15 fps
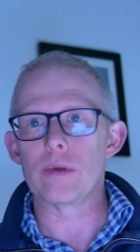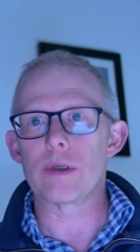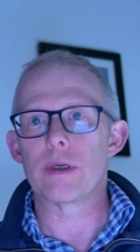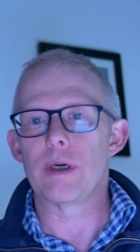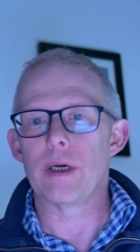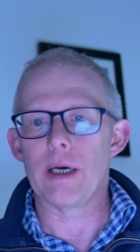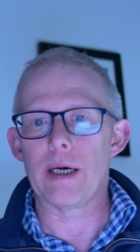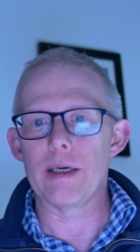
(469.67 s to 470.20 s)

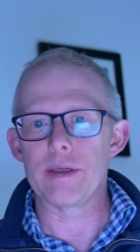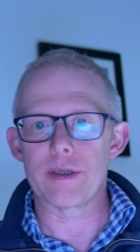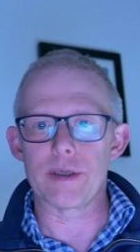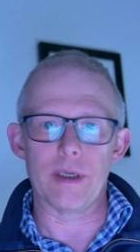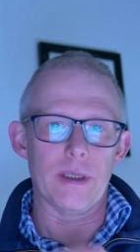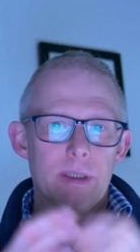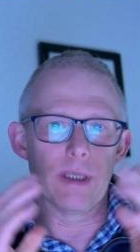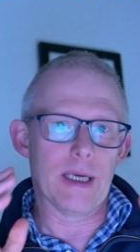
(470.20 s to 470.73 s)
ISA,
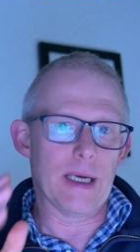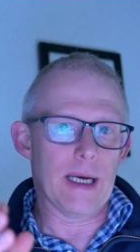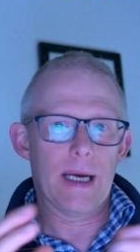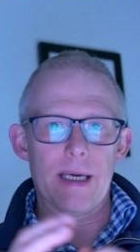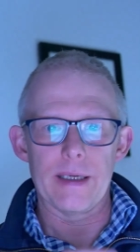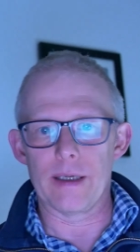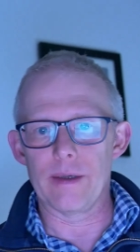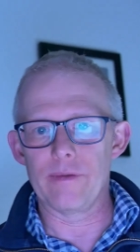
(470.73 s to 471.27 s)
and I've
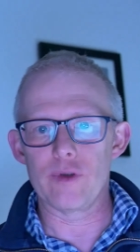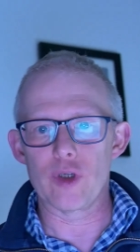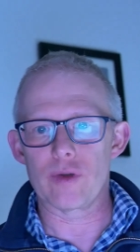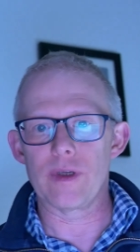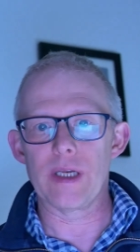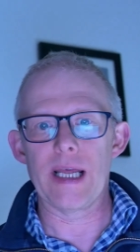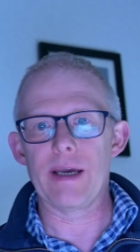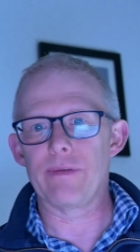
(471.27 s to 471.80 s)
just
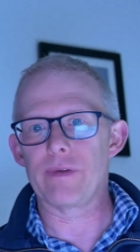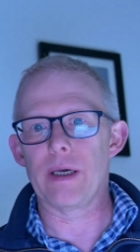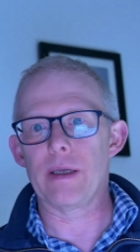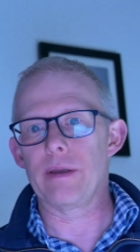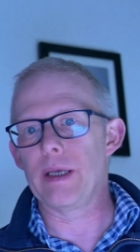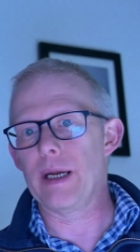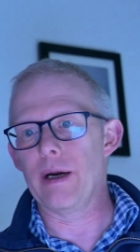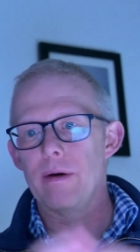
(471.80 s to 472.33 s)
left that
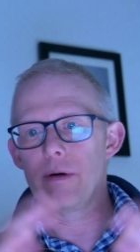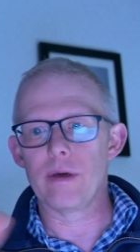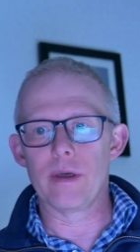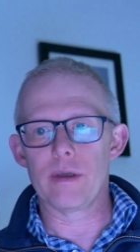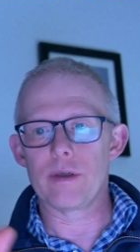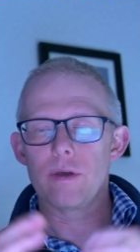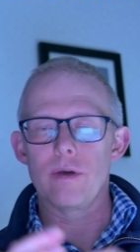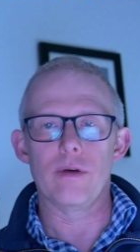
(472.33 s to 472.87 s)
there
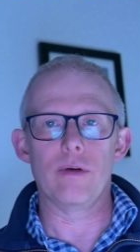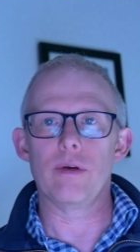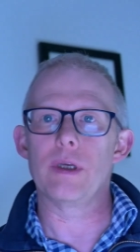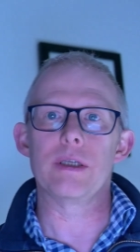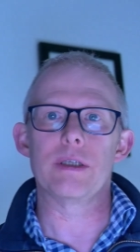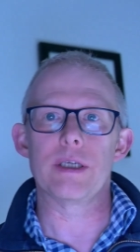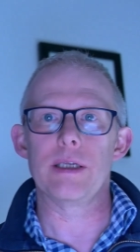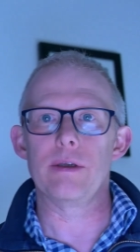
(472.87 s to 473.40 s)
to
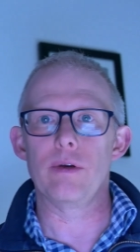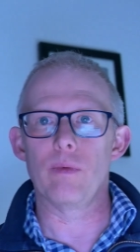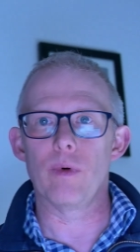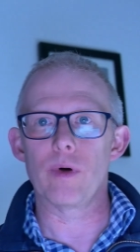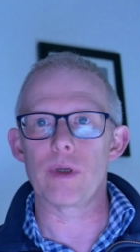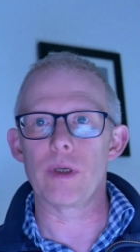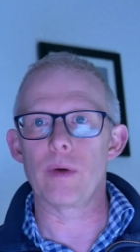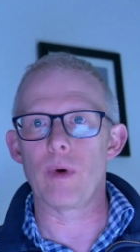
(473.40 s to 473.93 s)
continue working
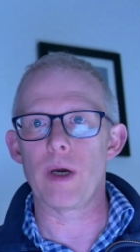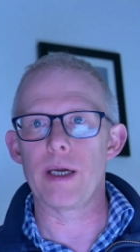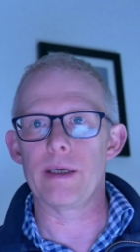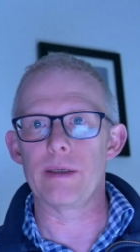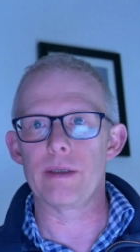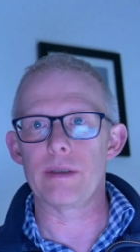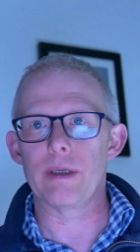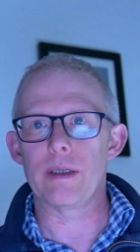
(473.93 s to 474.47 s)
away, and
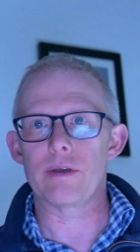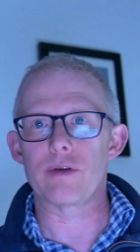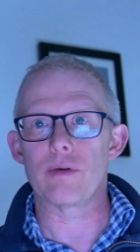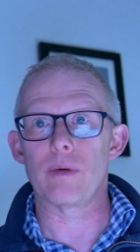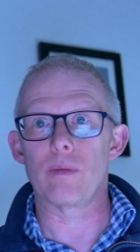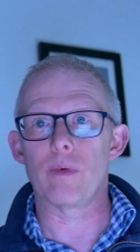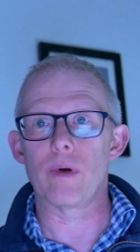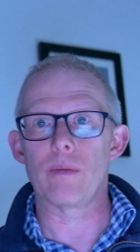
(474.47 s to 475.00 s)
it's sort of one of
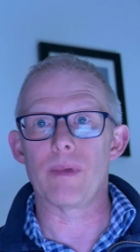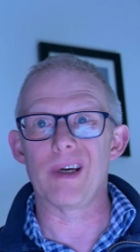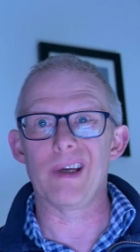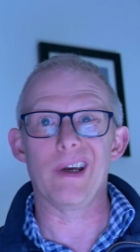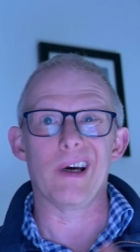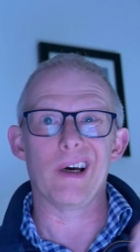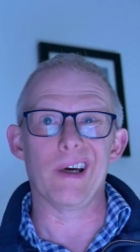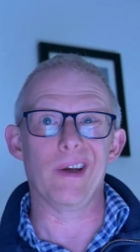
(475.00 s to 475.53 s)
my
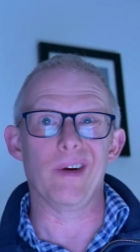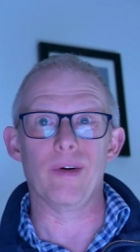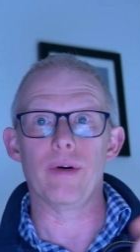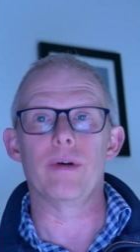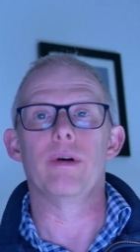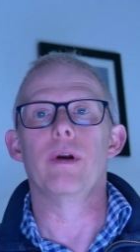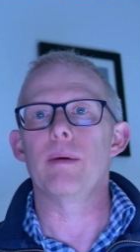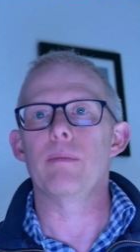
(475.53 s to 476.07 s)
higher
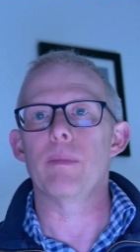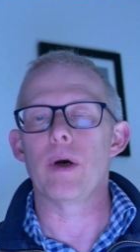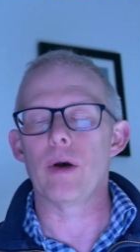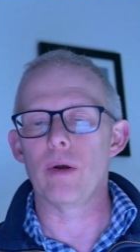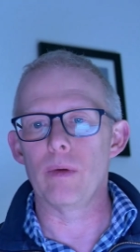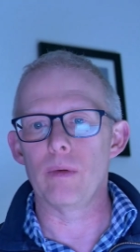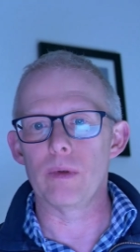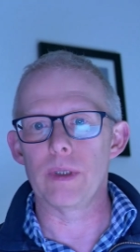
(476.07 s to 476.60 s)

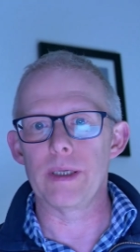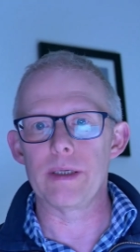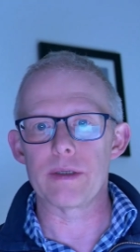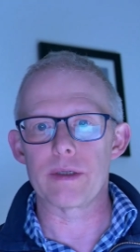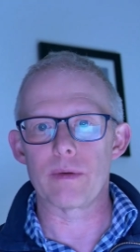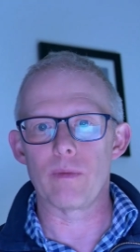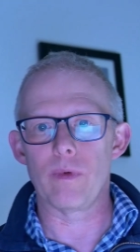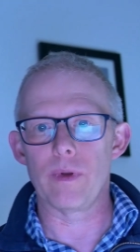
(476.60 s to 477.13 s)
holdings
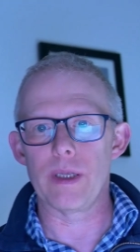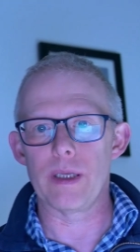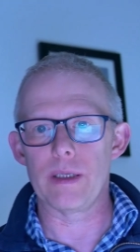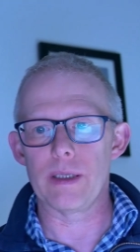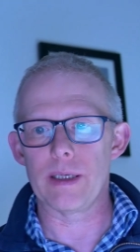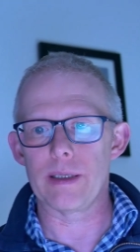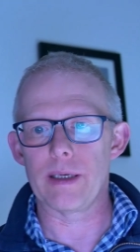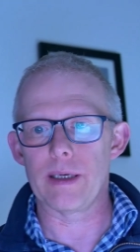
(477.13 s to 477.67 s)
within that
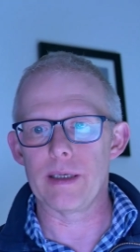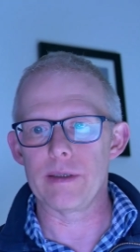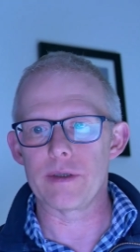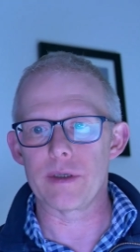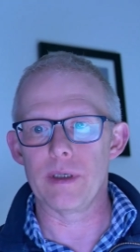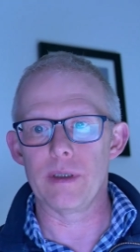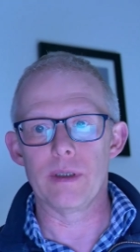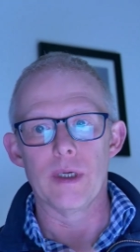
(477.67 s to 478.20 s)
ISA.
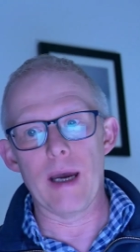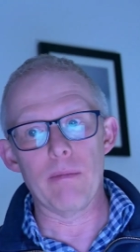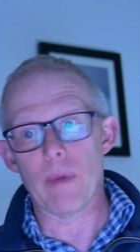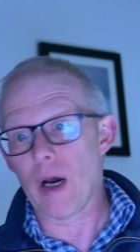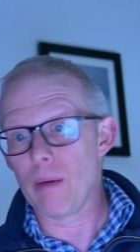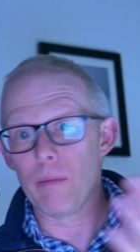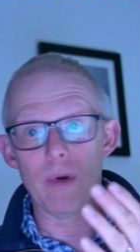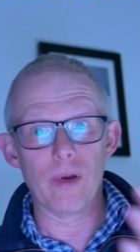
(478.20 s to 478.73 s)
I'm
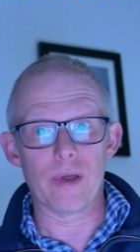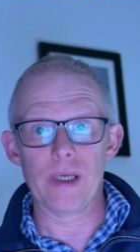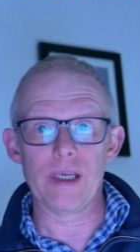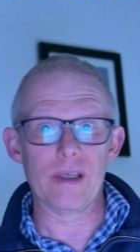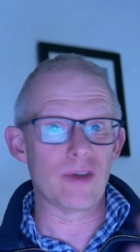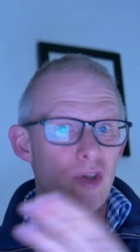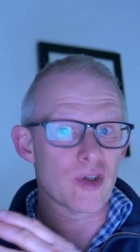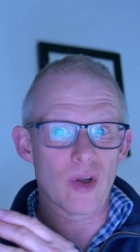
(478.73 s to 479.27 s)
looking at just
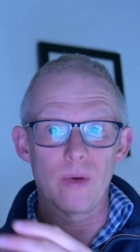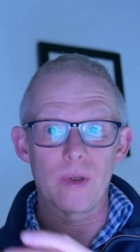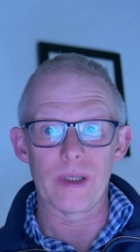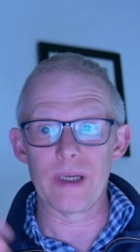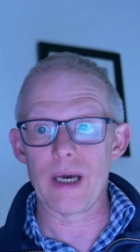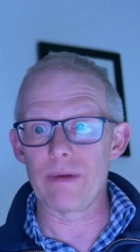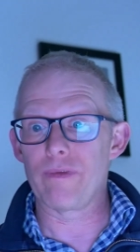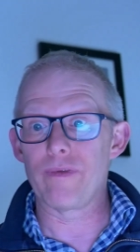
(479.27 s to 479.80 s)
holding that for the